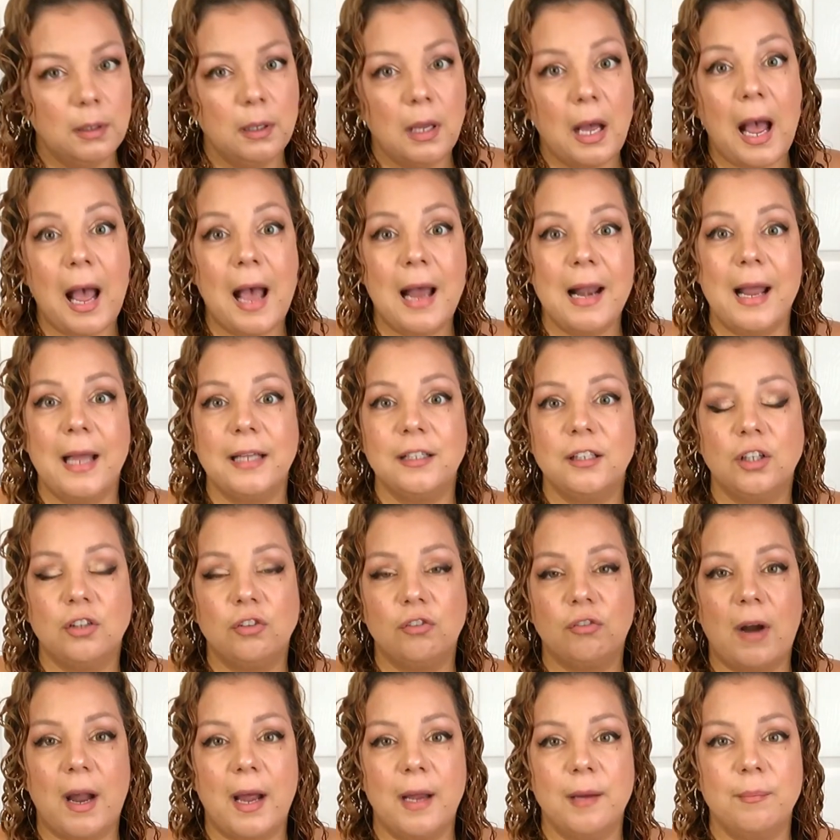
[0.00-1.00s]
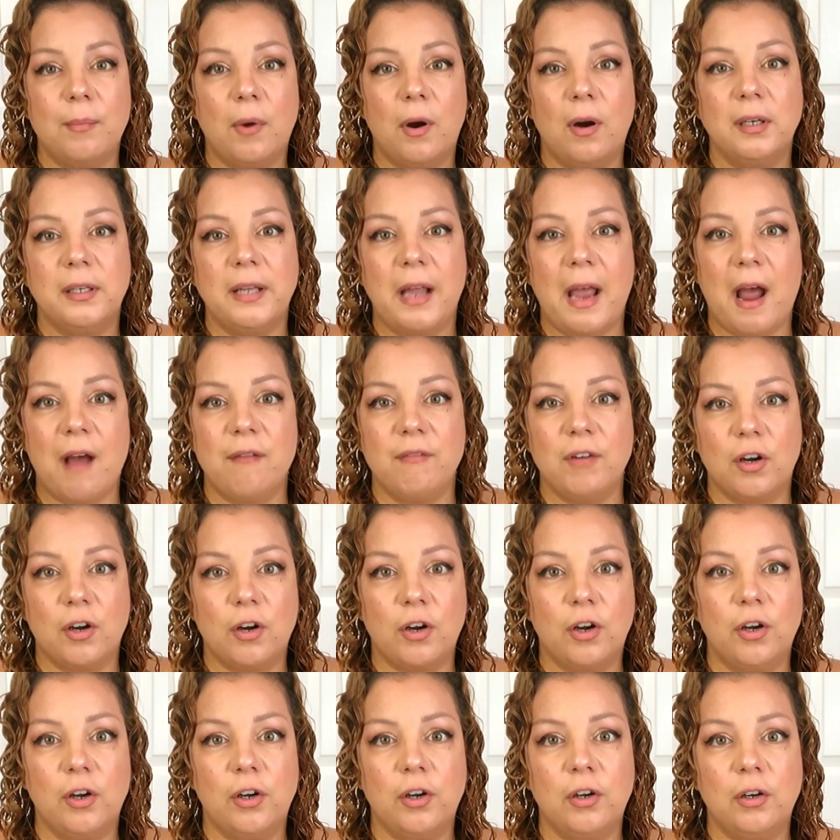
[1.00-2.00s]
I like the Dry Bar. They have a
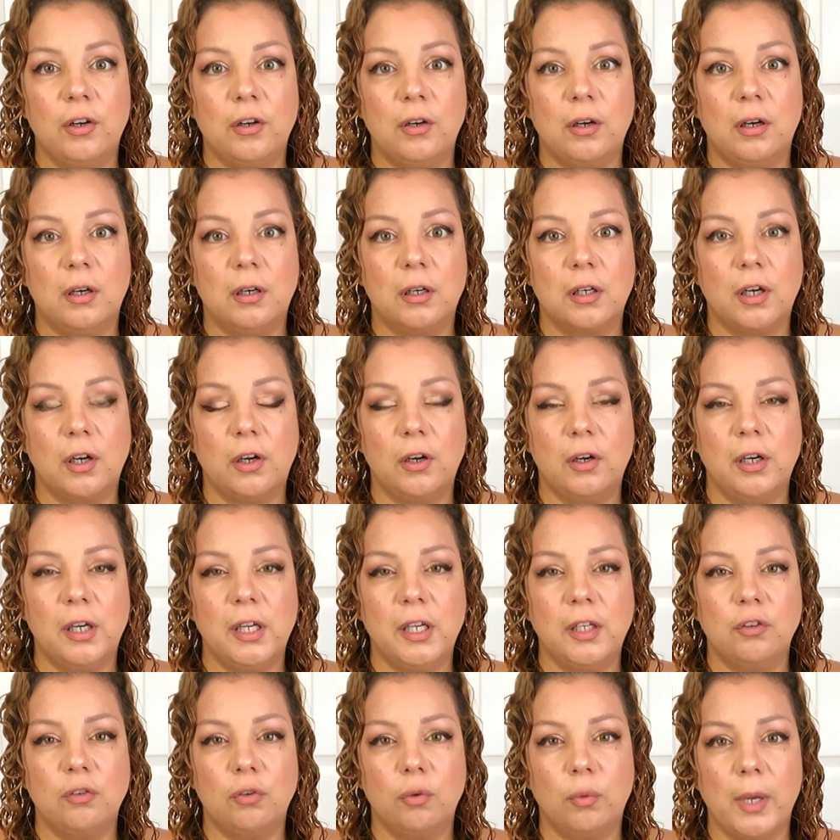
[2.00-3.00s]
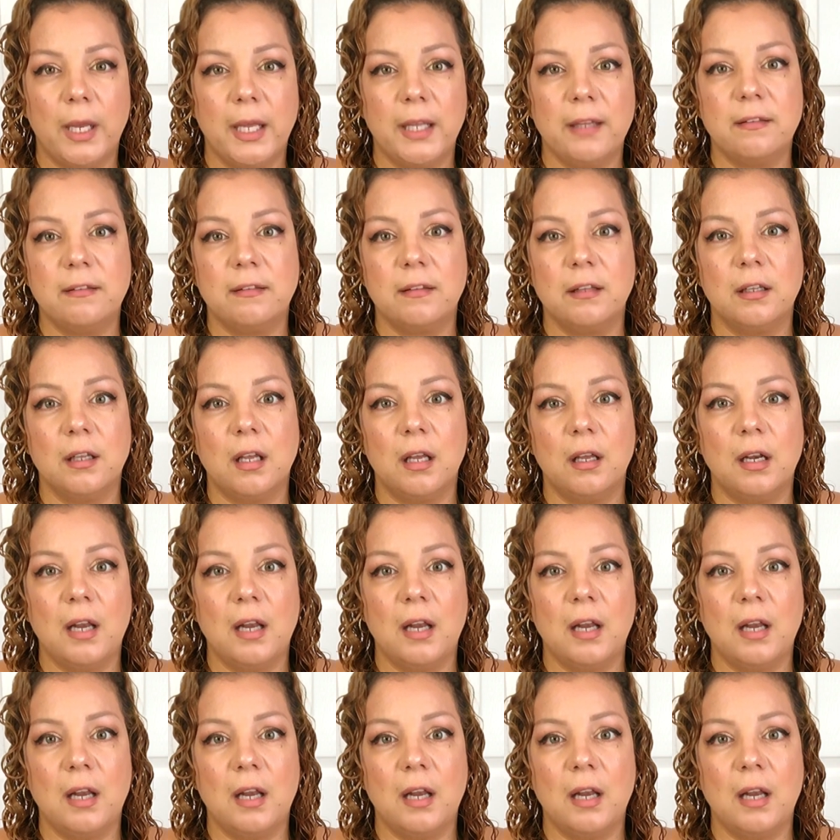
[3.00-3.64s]
curly twist